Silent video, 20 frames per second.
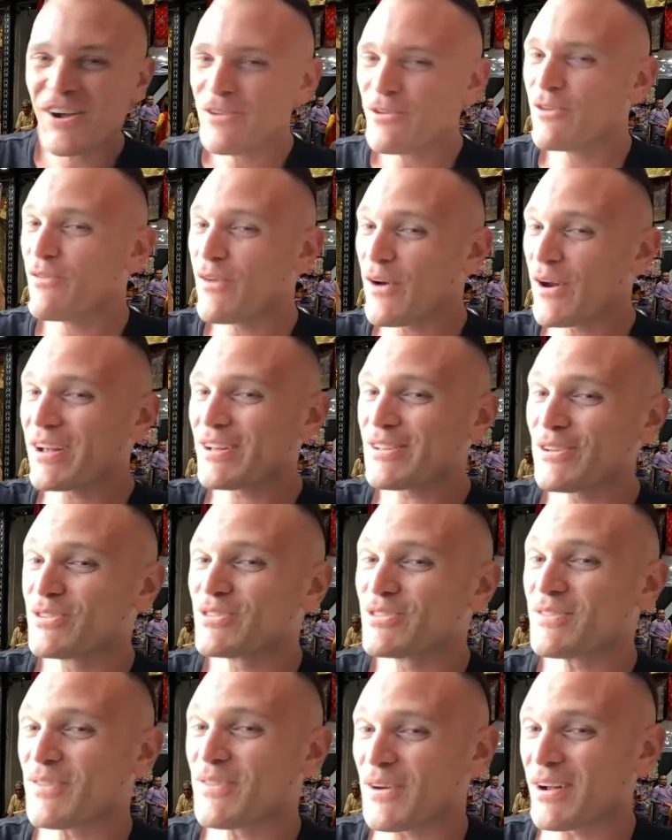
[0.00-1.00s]
We're very
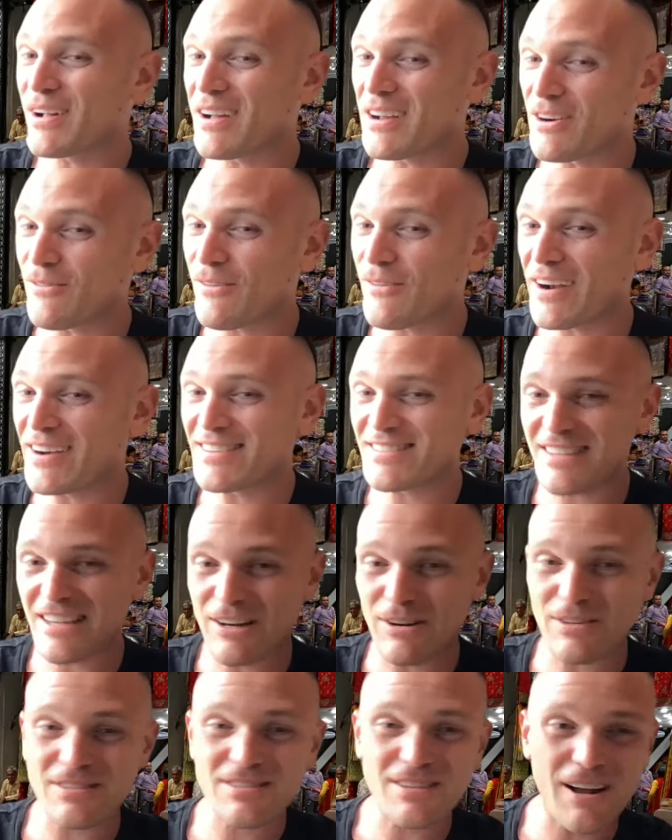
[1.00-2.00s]
inclusive here at Gutter Fighting
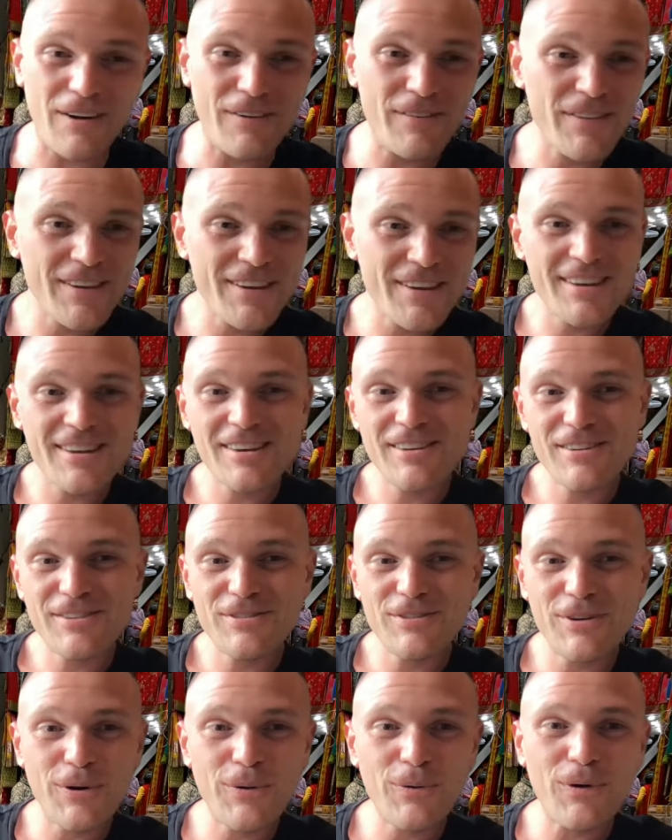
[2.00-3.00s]
Secrets, so
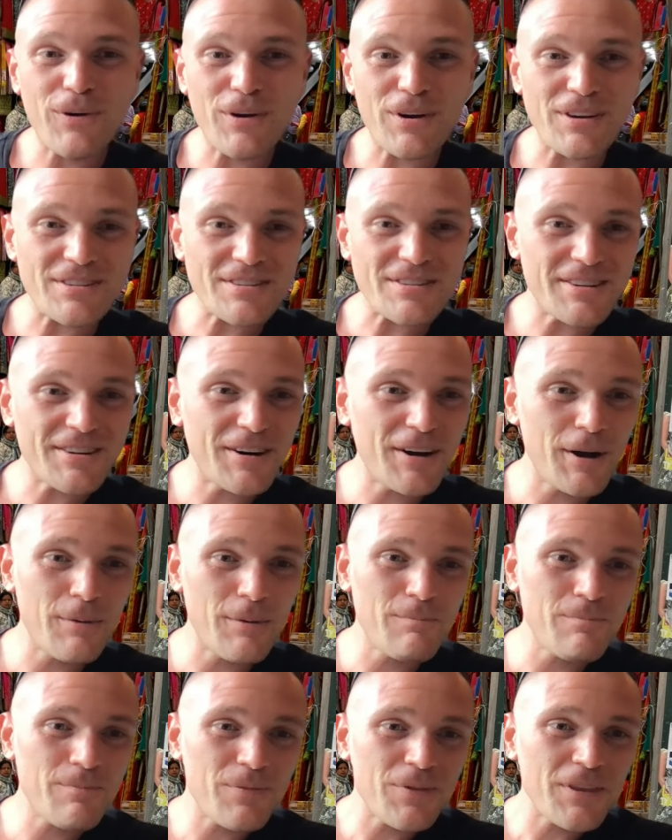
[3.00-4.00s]
no worries.
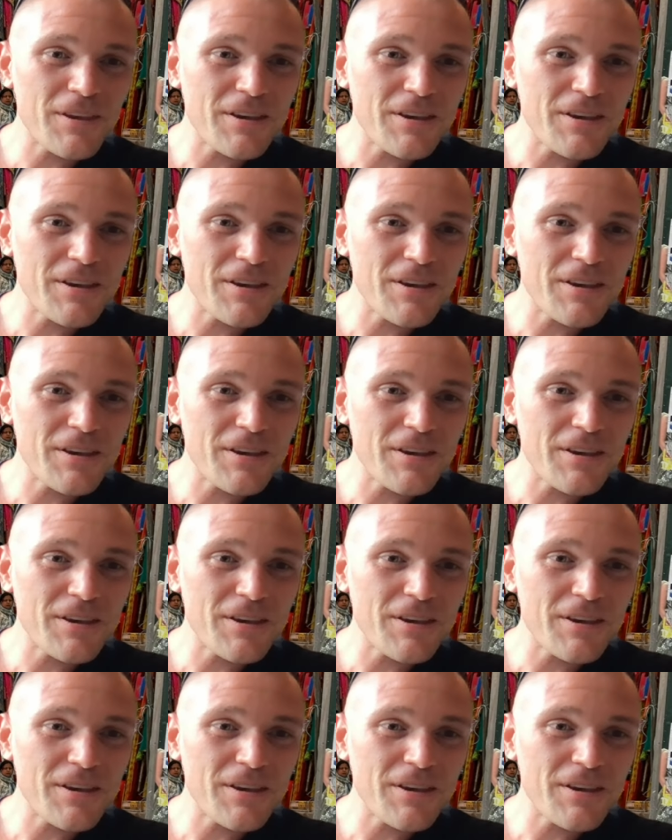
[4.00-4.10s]
Um,